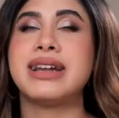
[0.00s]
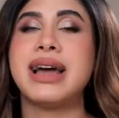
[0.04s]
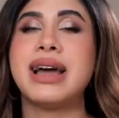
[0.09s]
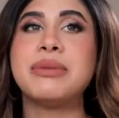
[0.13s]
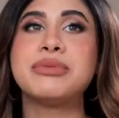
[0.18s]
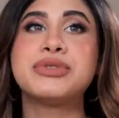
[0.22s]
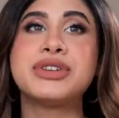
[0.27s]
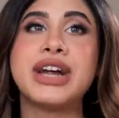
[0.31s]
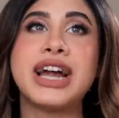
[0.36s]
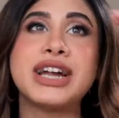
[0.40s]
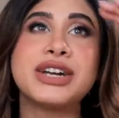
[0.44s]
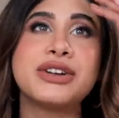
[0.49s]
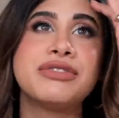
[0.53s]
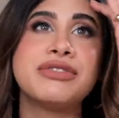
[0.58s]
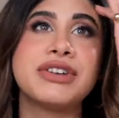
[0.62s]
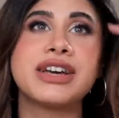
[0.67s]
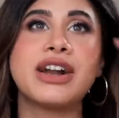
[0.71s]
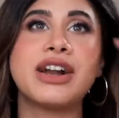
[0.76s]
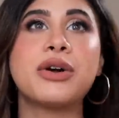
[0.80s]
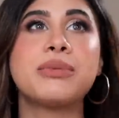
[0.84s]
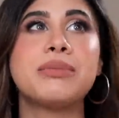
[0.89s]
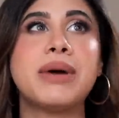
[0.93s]
I'm trying to
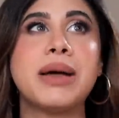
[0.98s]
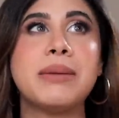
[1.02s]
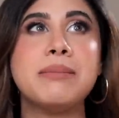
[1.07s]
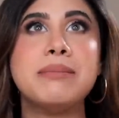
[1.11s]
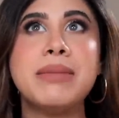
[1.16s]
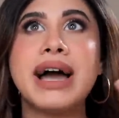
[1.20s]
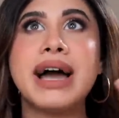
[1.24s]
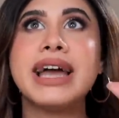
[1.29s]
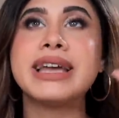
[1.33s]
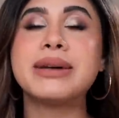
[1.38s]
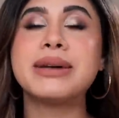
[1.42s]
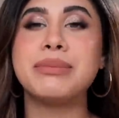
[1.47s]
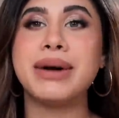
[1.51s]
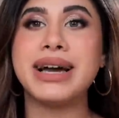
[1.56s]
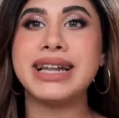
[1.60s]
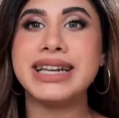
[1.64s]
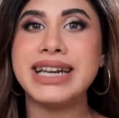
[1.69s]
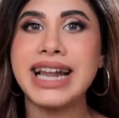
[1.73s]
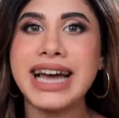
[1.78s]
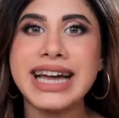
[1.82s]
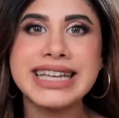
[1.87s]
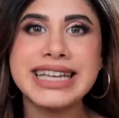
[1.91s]
figure out my mic, my
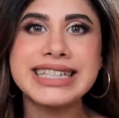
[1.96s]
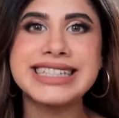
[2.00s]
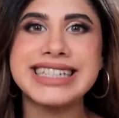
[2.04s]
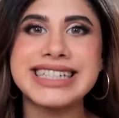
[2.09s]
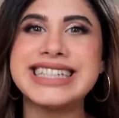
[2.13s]
lights.